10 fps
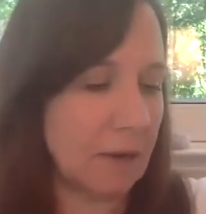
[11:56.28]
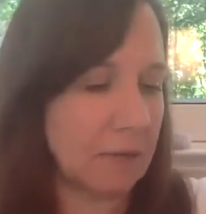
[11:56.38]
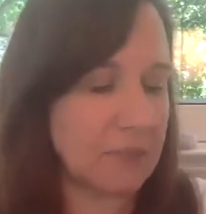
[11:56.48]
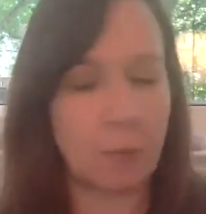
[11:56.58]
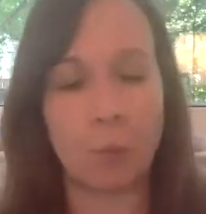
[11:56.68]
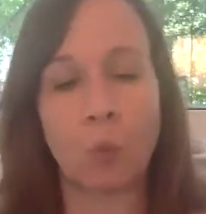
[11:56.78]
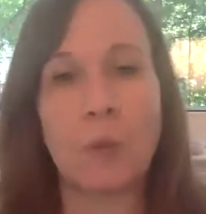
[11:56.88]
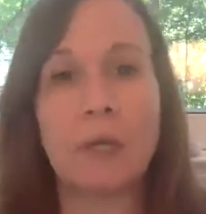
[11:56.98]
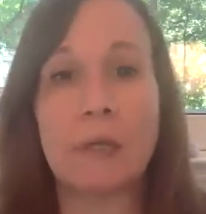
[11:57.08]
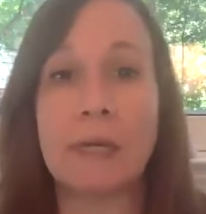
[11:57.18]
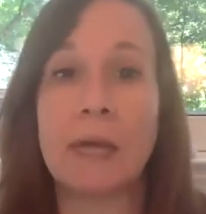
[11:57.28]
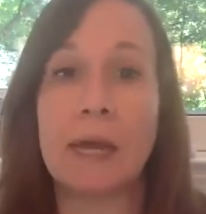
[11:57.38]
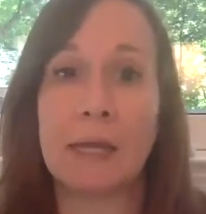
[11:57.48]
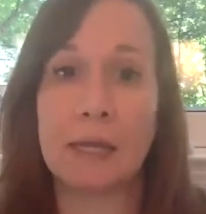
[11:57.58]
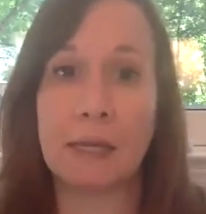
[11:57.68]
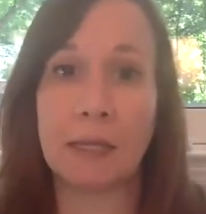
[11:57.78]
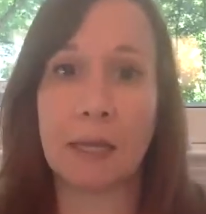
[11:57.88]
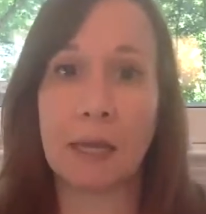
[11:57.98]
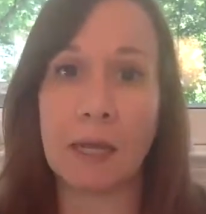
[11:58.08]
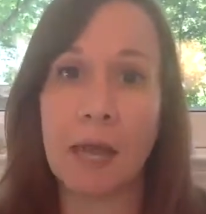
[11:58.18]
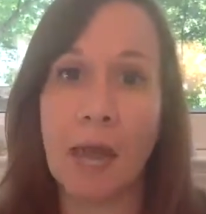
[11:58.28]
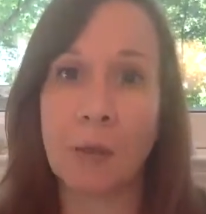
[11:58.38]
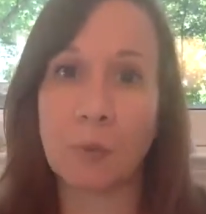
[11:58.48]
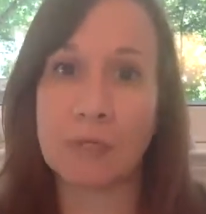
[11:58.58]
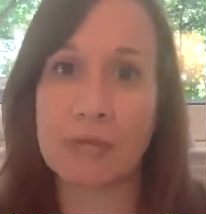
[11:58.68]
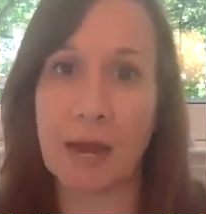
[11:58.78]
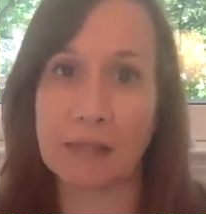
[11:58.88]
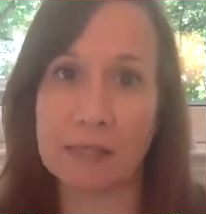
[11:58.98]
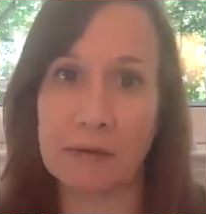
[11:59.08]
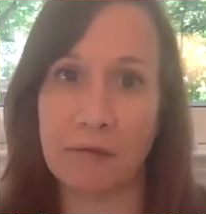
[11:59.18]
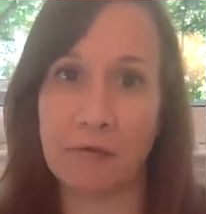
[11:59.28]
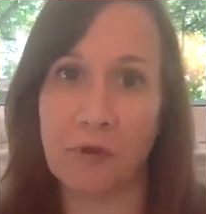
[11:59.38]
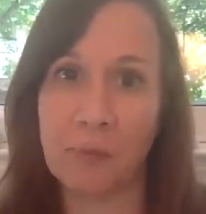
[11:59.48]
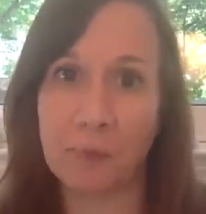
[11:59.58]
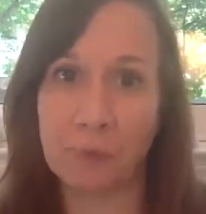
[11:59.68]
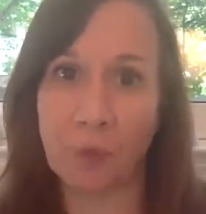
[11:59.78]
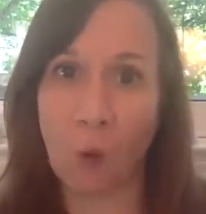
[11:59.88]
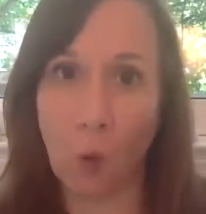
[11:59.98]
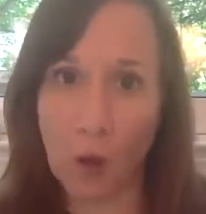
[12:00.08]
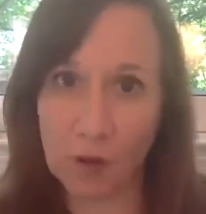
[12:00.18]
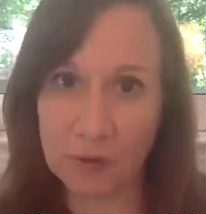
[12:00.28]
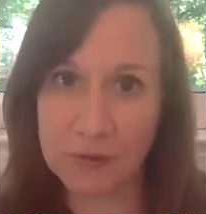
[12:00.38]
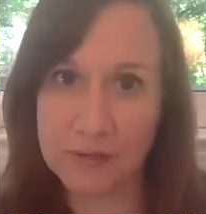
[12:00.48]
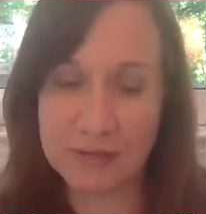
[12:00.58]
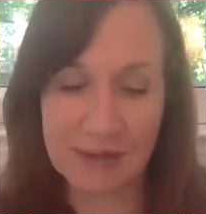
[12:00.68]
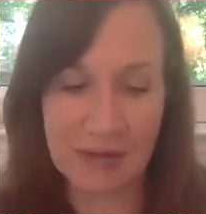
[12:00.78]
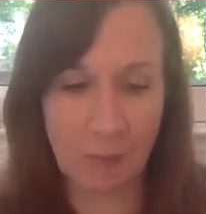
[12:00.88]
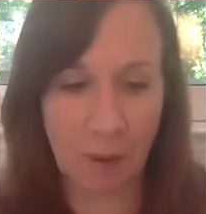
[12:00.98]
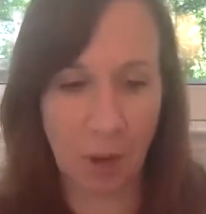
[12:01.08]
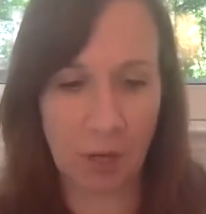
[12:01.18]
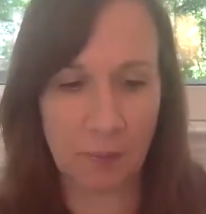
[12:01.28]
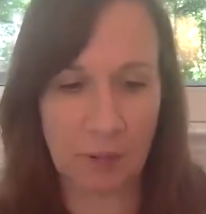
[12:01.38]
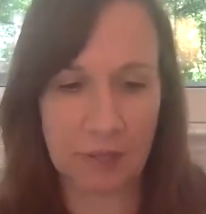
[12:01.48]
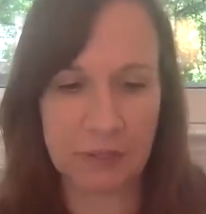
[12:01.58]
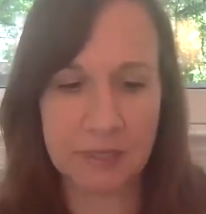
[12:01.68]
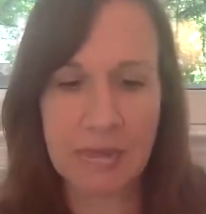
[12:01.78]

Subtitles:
some really healing and protective oils in my body butters.